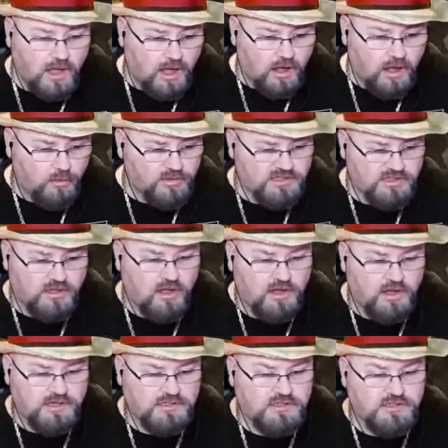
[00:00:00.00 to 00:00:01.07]
Owissa
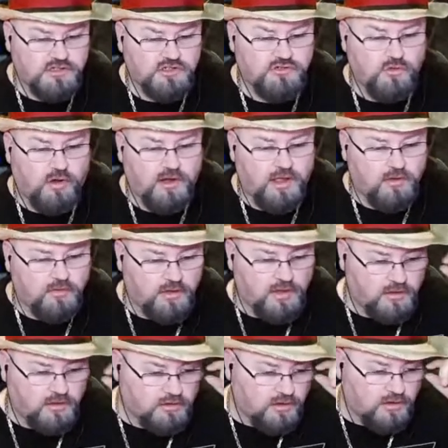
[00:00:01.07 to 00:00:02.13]
Khan says is drawn out and
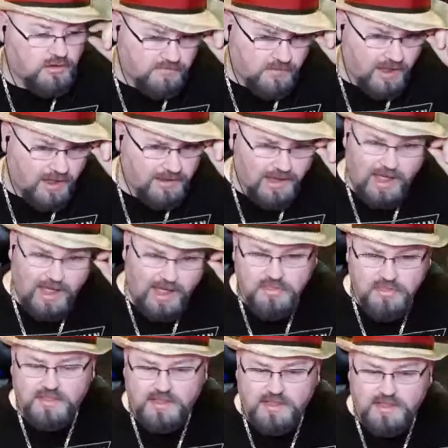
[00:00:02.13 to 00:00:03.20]
killed off. I
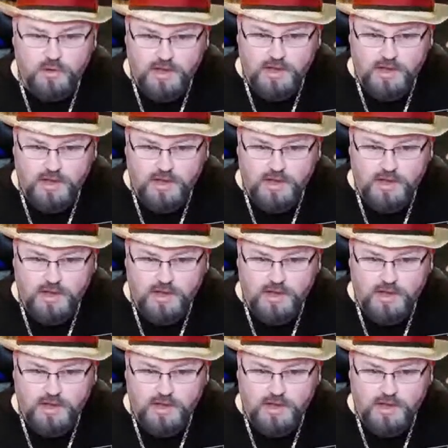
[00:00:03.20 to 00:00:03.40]
think that's what